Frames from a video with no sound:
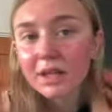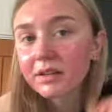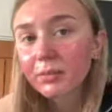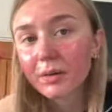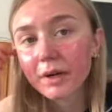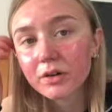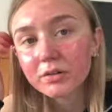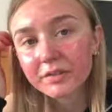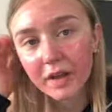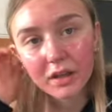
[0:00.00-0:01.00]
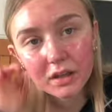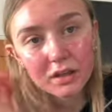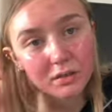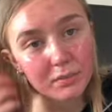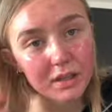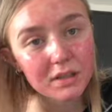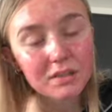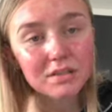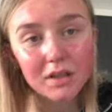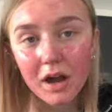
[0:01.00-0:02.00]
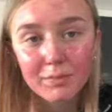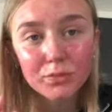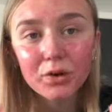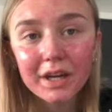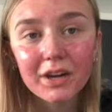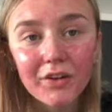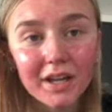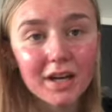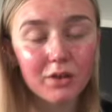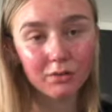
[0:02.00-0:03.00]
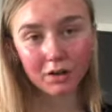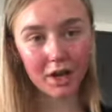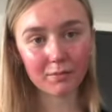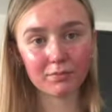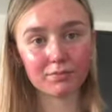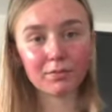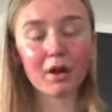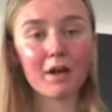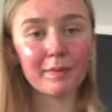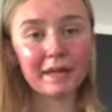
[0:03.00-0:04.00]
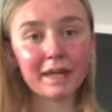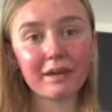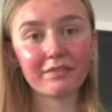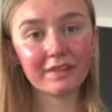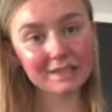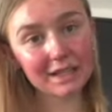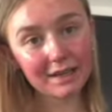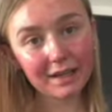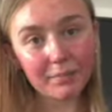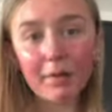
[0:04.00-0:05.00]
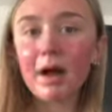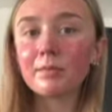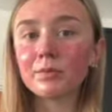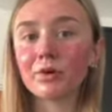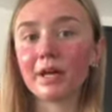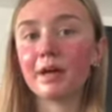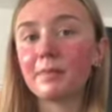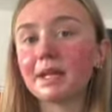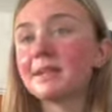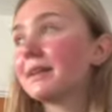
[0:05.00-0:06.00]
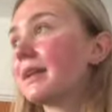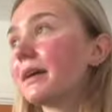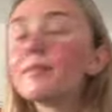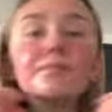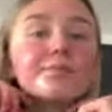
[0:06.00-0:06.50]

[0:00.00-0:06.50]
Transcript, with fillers: to make my coffee because I'm not here right now. I'm, I'm here physically, but I'm not here mentally.